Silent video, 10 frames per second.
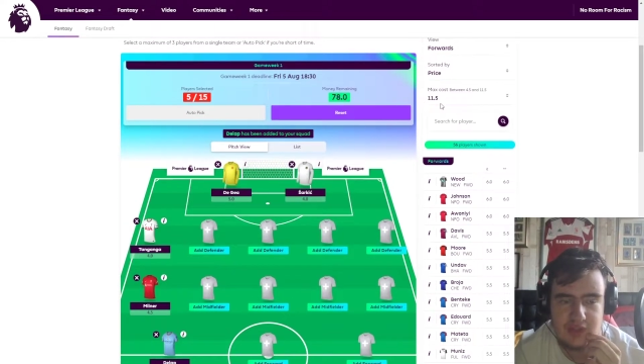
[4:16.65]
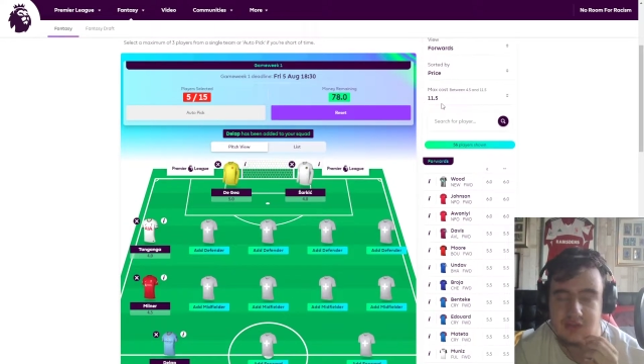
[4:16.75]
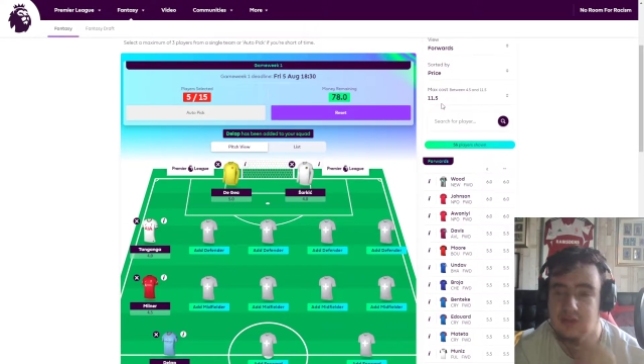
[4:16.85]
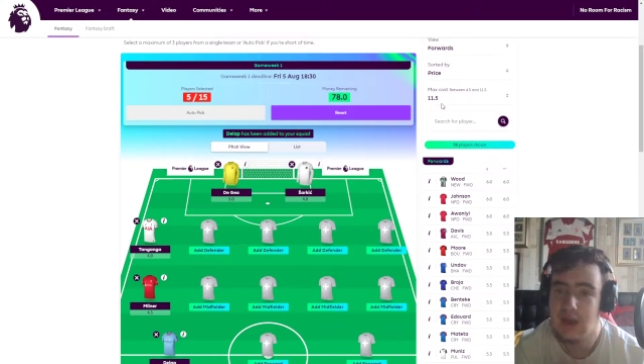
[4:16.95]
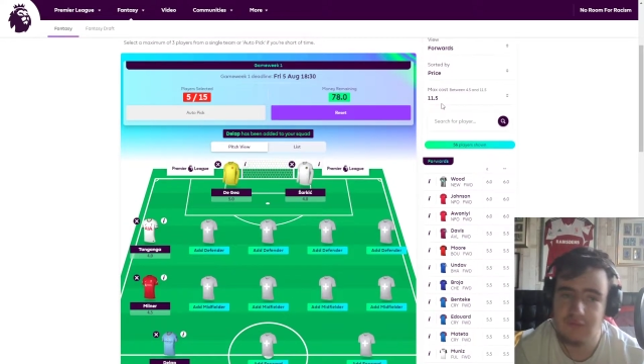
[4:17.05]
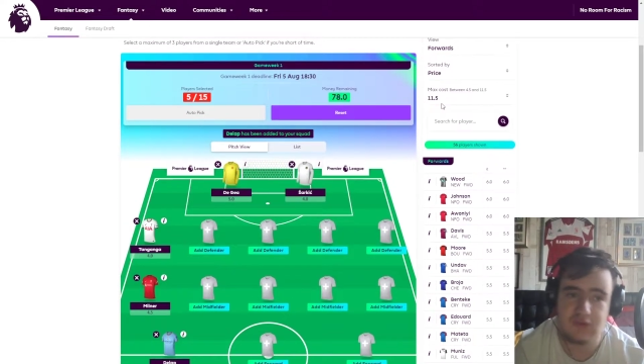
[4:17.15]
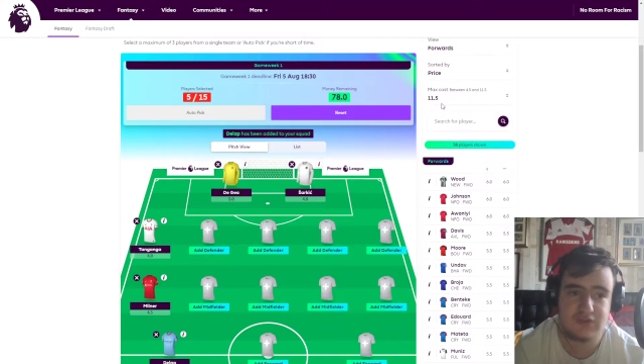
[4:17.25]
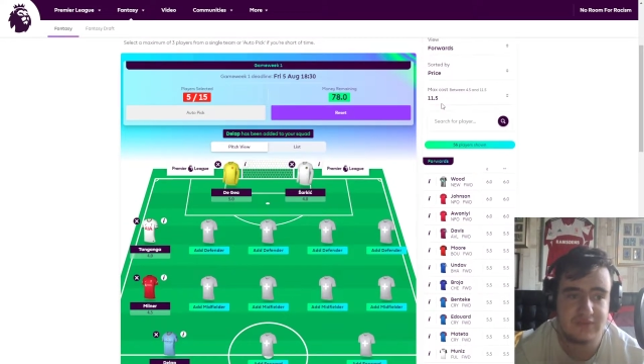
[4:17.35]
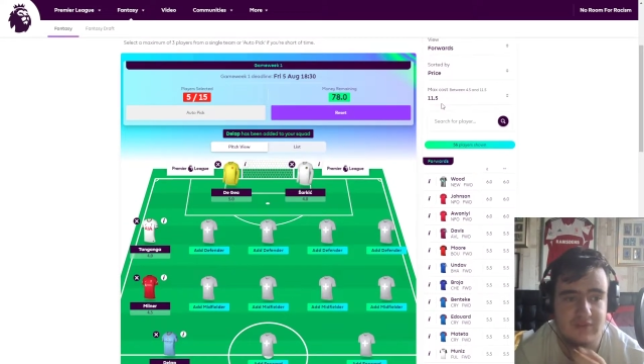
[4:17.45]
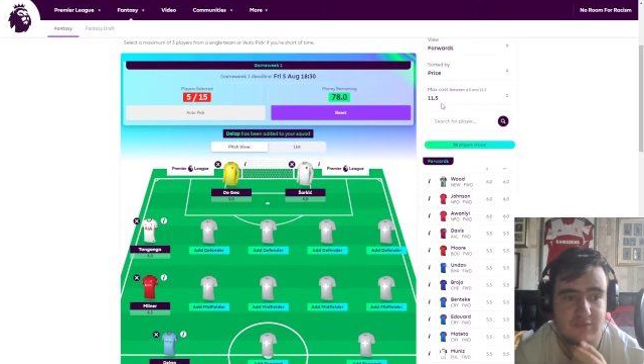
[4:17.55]
That's an average
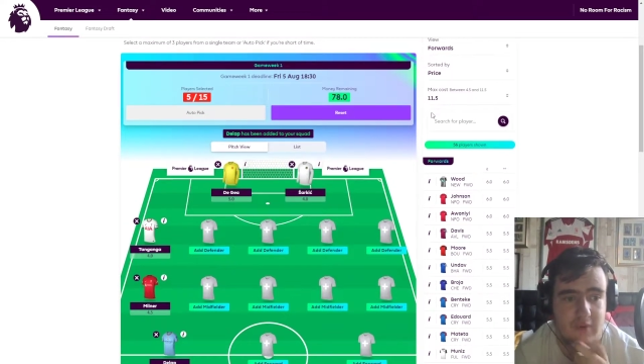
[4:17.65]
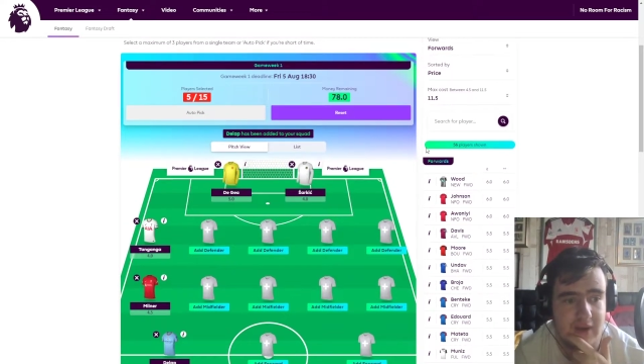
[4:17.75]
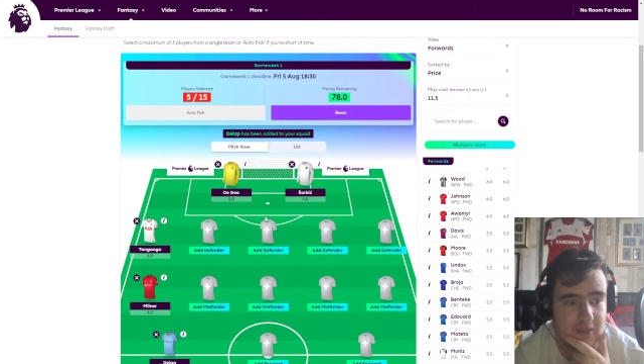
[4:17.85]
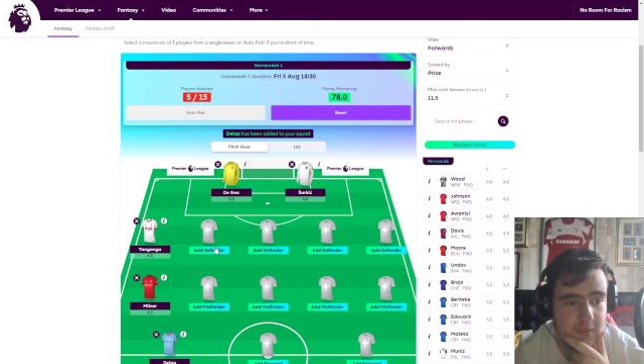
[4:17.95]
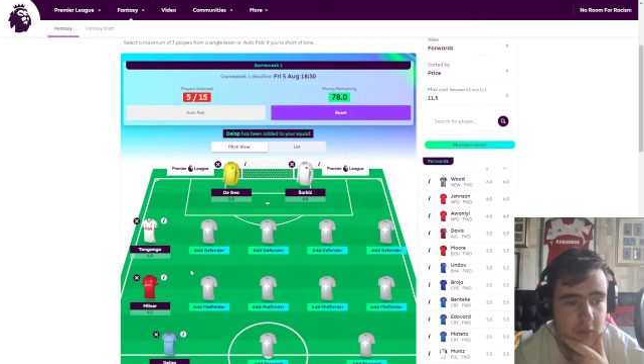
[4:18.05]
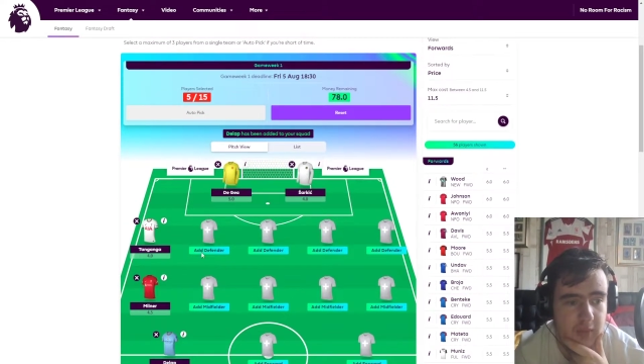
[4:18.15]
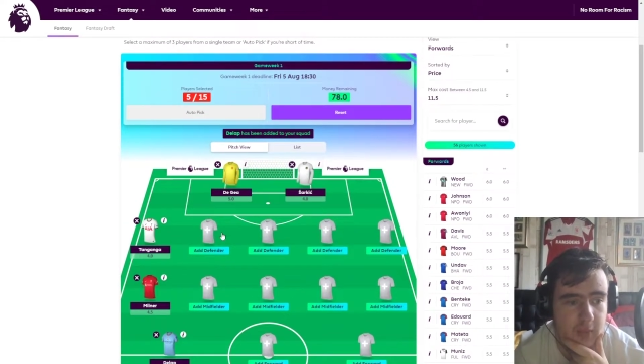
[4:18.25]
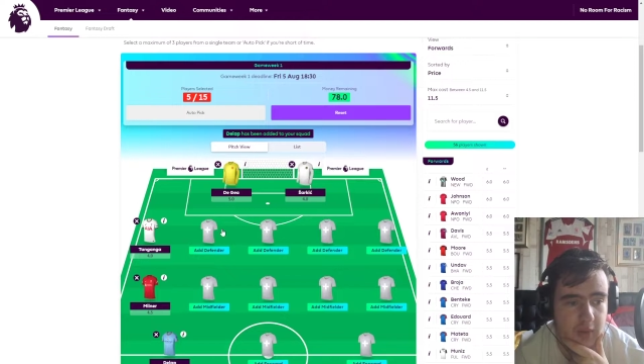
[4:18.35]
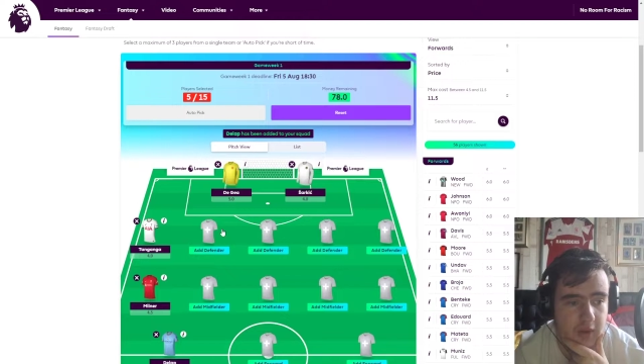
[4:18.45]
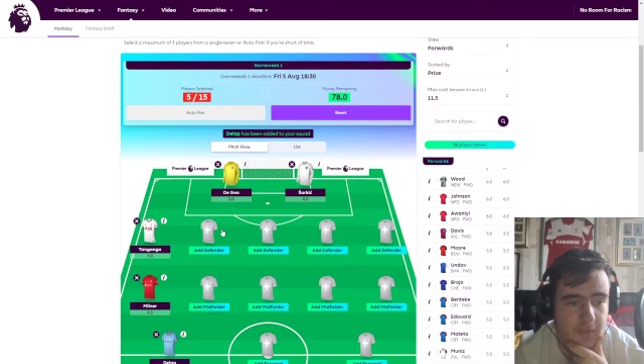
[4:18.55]
of 7.8 mil per
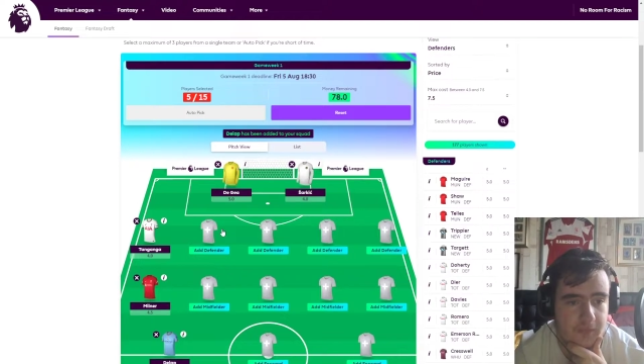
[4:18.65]
player.